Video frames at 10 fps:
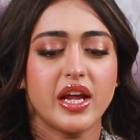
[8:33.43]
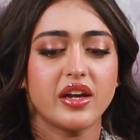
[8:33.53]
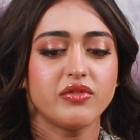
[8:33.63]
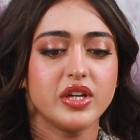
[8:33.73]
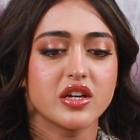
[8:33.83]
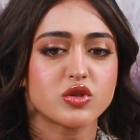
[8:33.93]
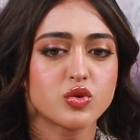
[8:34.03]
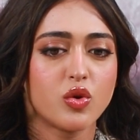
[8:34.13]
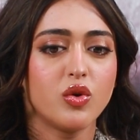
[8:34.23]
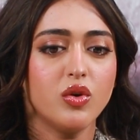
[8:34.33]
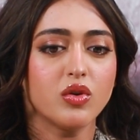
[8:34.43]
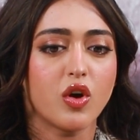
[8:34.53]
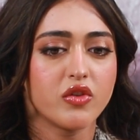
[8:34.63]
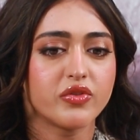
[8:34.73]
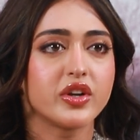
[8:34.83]
Like, we are so
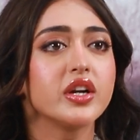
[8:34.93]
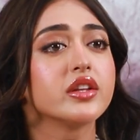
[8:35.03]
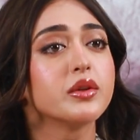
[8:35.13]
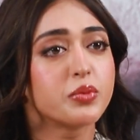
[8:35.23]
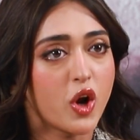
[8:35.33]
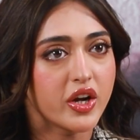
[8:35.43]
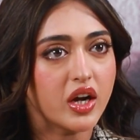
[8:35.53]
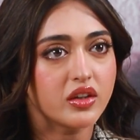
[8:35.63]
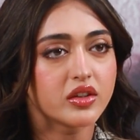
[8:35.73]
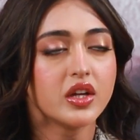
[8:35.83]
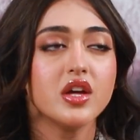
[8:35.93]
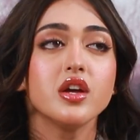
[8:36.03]
confident in the product.